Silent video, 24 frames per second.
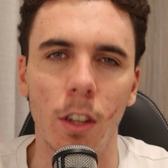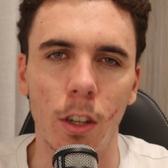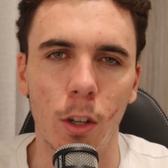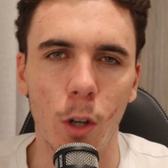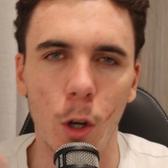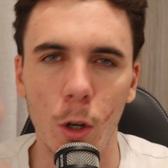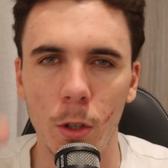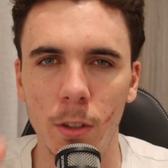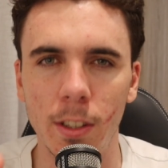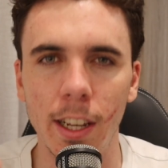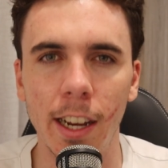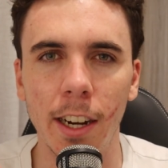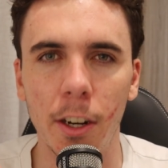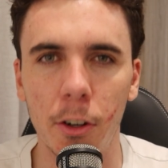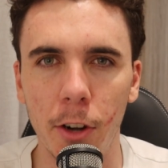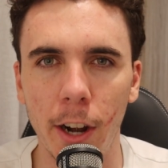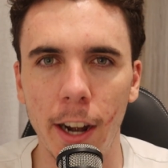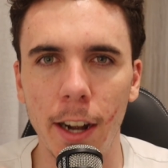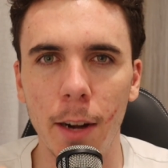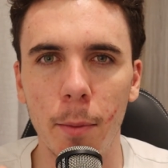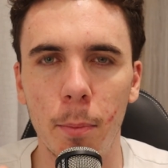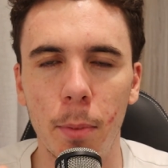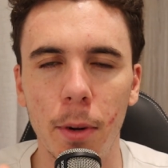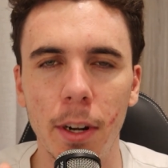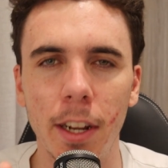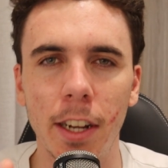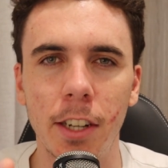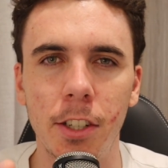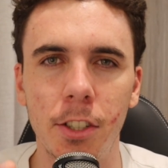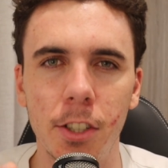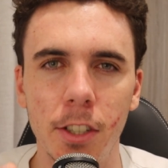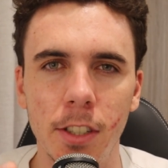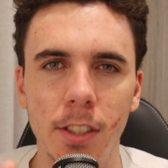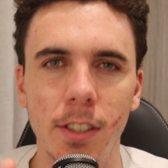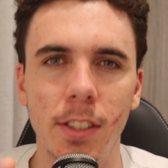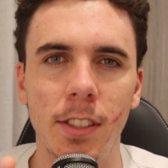The content creator
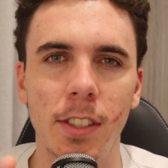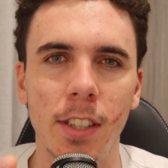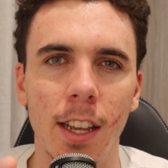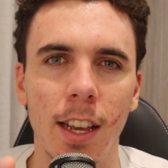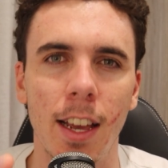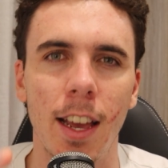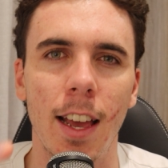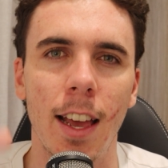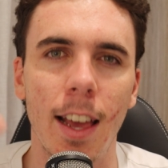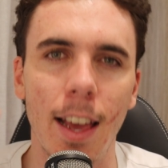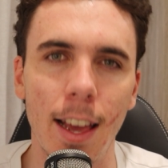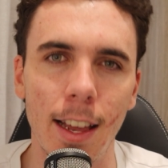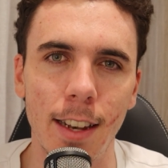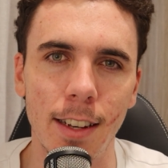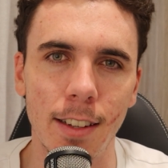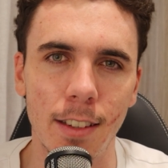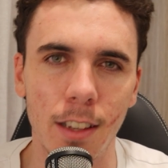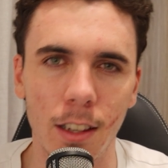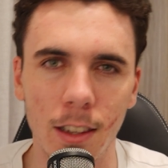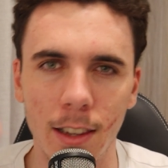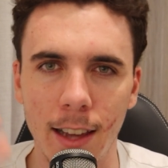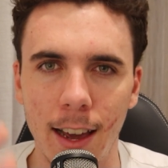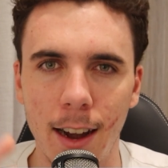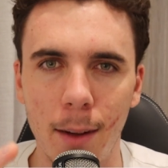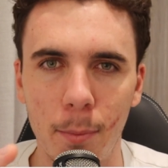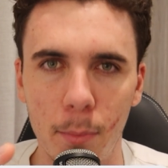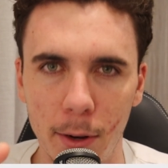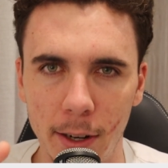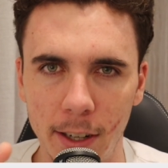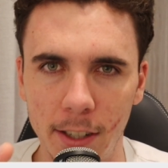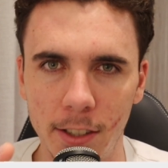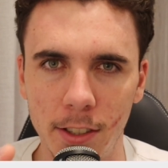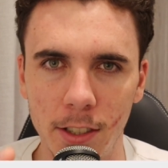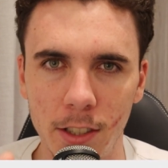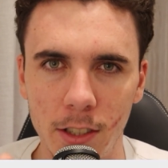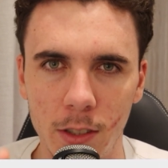predictions and the ladder
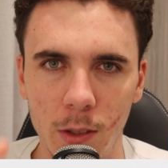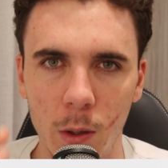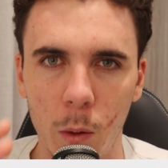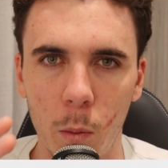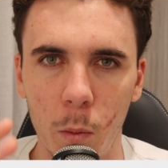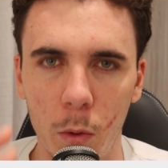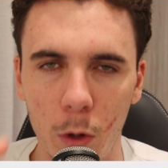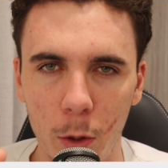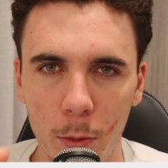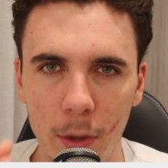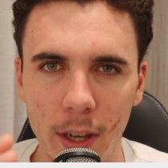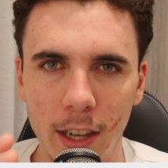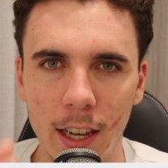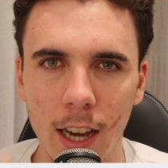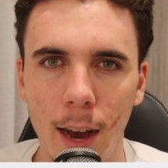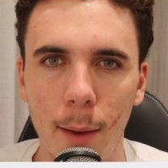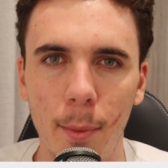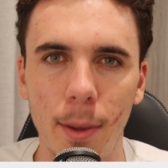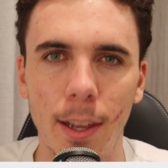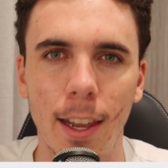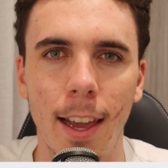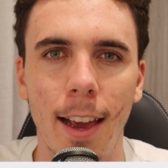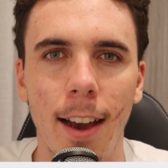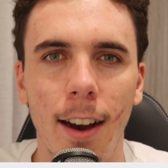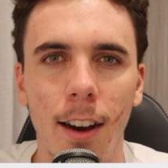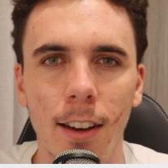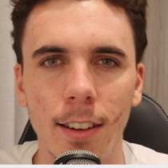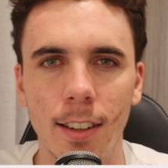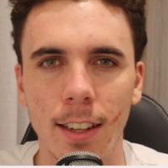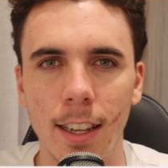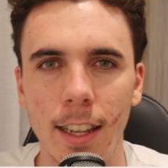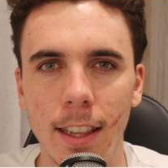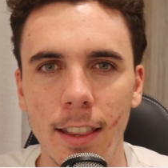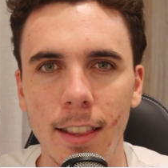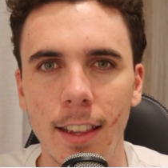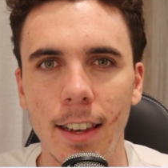predictions will be coming out
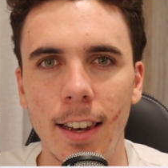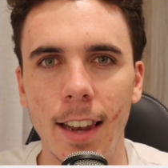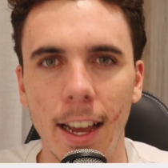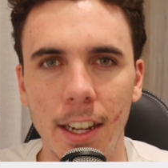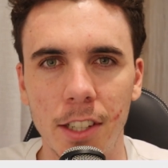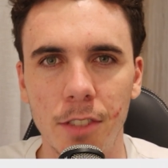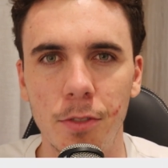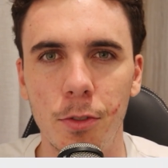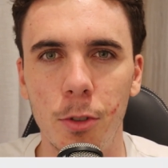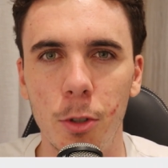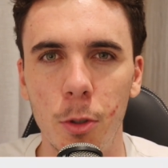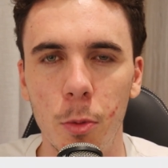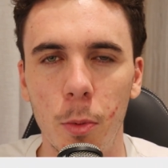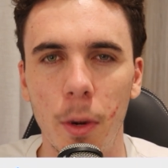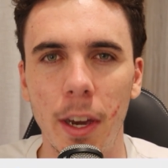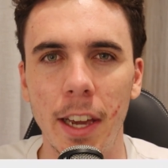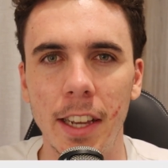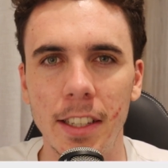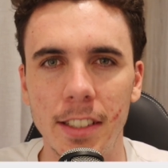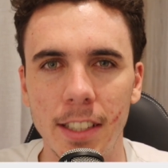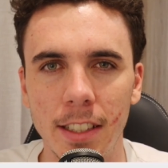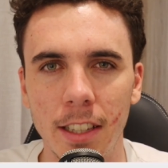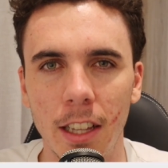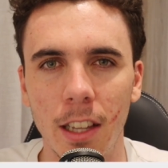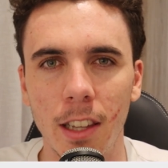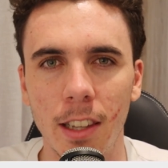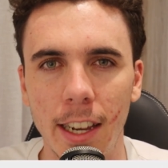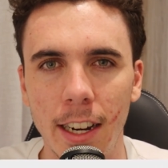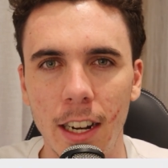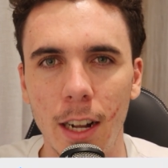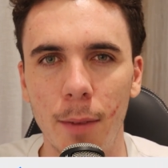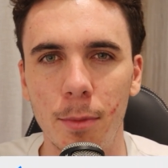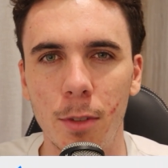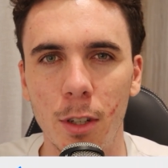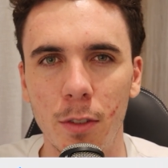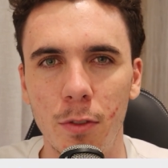in the next few weeks in the
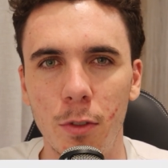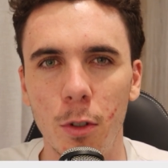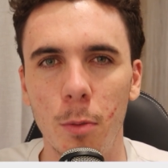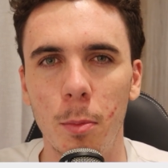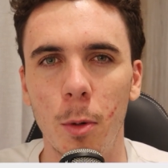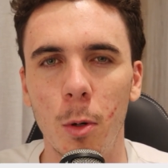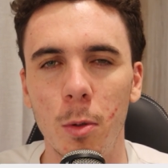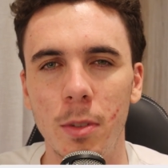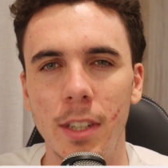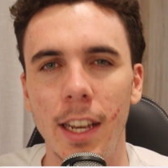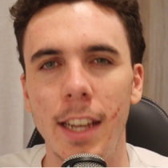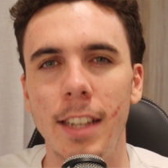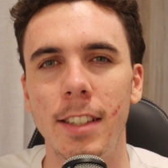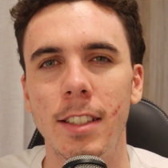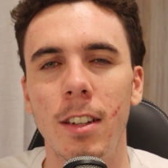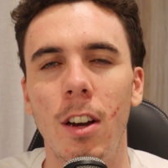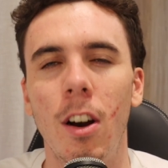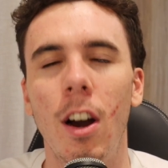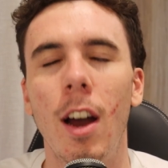lead up to football season.